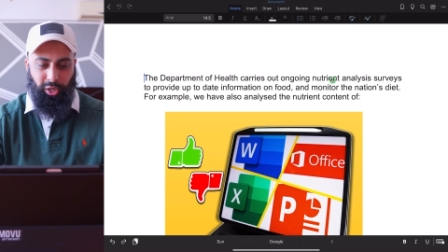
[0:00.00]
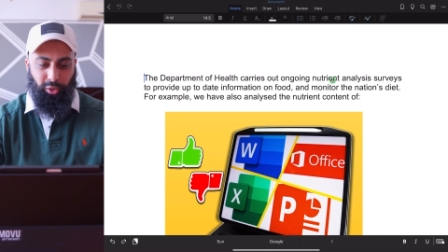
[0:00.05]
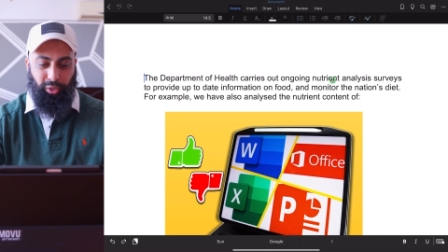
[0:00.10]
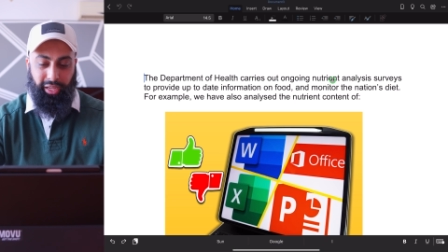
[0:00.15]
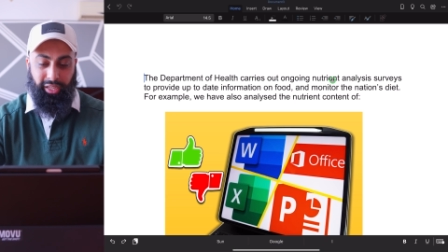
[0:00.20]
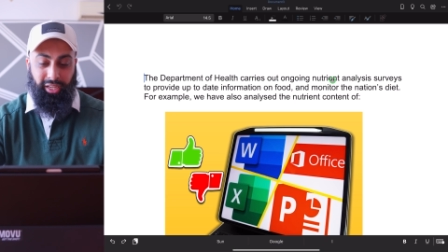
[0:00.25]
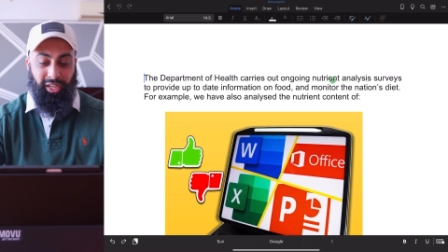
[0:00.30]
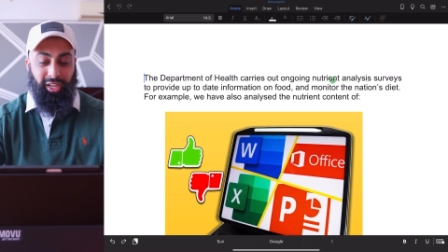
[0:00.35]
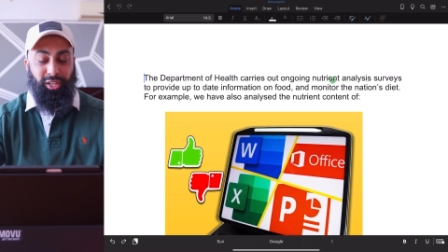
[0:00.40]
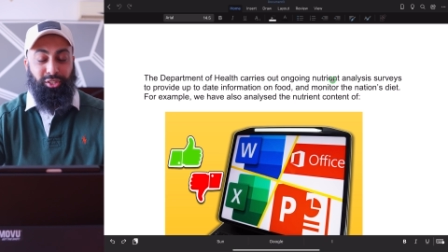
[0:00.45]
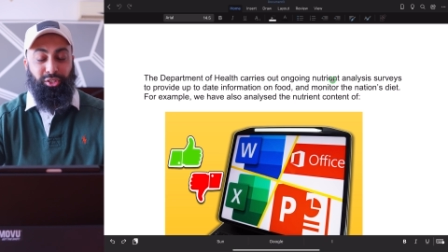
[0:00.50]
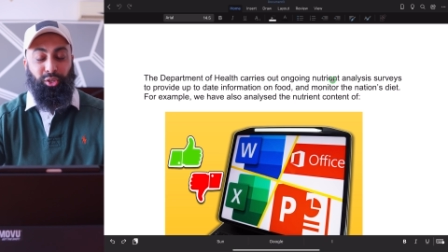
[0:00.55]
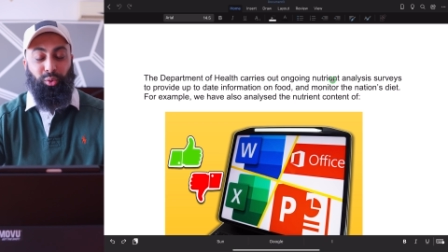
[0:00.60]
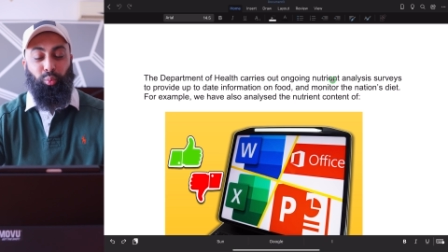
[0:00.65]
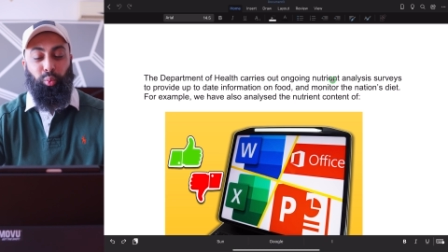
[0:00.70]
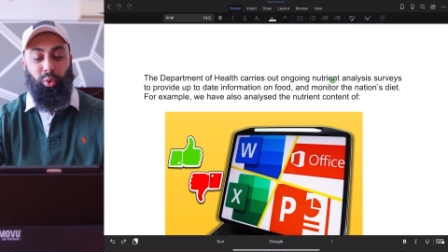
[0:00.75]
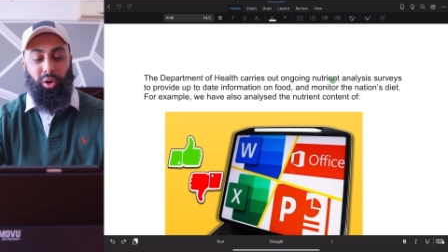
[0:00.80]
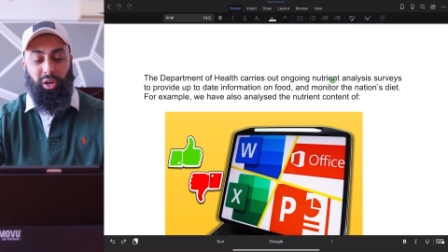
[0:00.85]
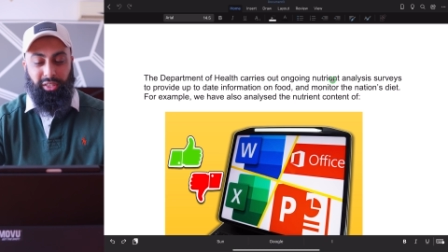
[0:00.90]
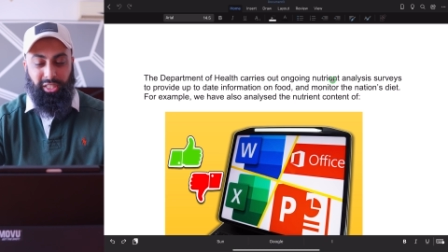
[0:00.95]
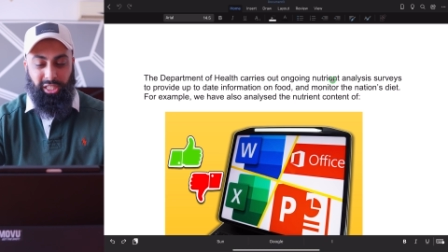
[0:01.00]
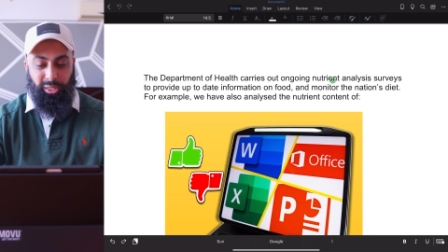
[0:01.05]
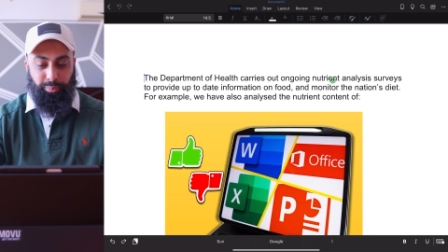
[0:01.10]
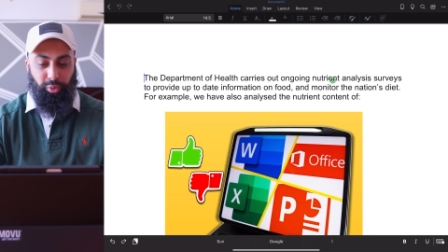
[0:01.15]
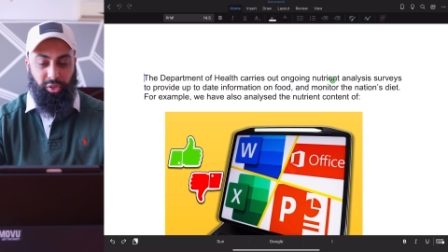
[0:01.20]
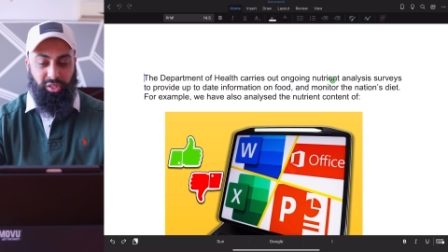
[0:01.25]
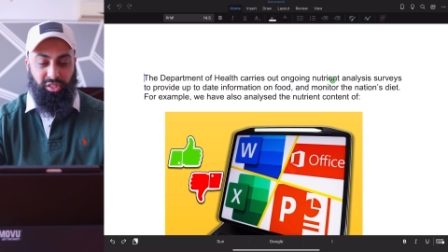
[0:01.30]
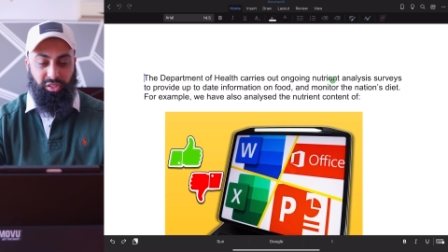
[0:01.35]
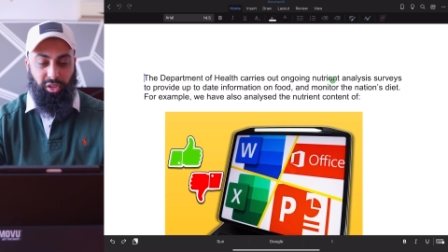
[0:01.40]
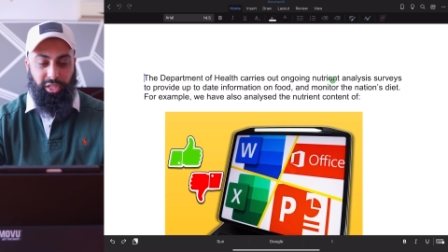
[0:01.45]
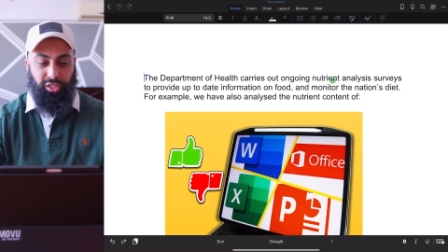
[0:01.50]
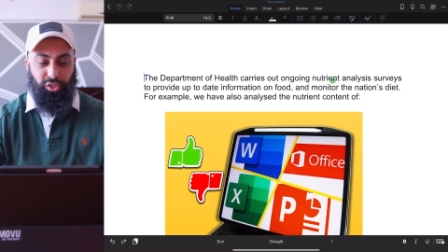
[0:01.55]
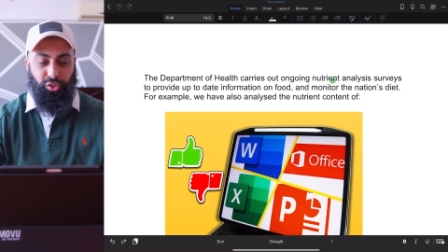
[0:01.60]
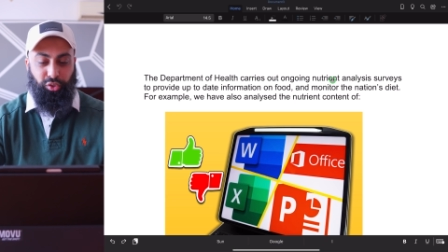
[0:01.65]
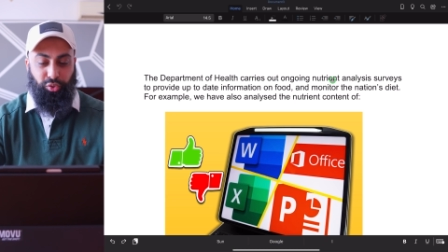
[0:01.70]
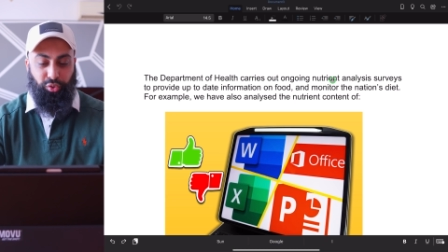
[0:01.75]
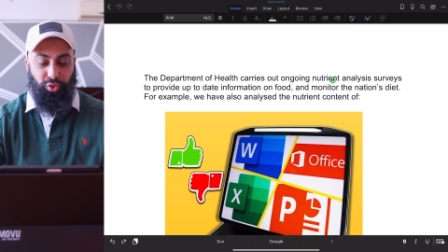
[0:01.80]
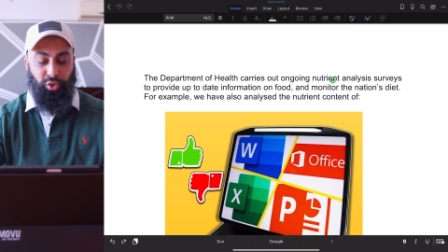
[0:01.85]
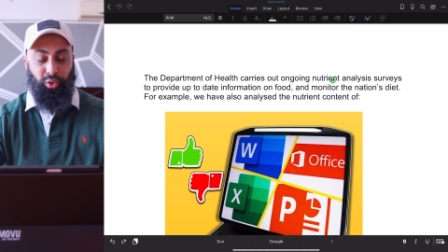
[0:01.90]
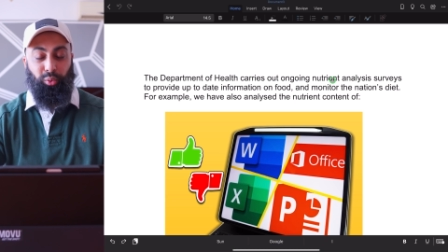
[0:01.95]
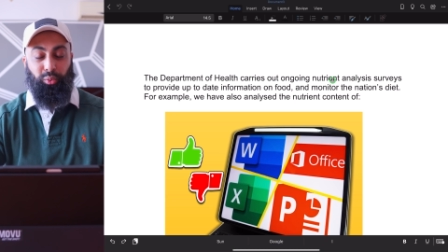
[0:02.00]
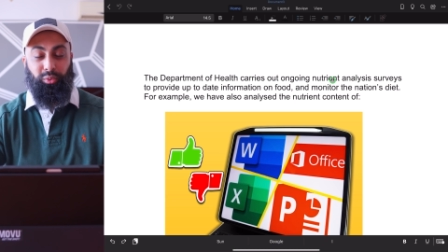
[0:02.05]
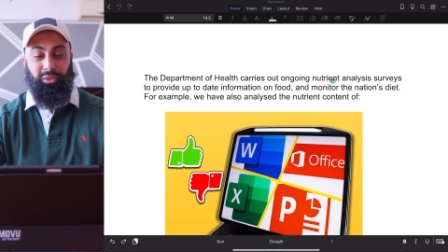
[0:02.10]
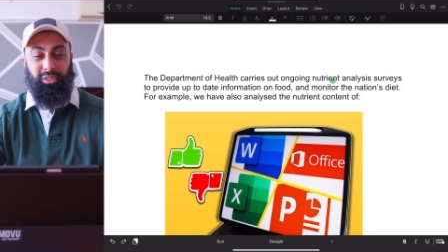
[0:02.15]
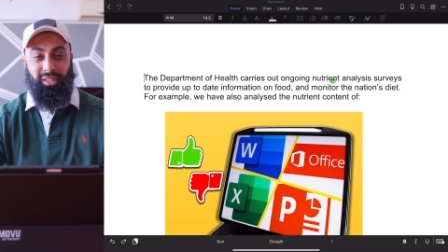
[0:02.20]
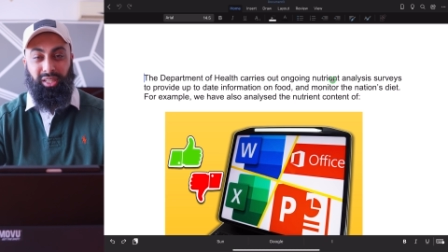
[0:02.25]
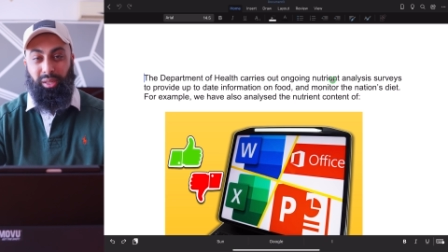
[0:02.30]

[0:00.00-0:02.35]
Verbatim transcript: Okay, so what are these precise controls?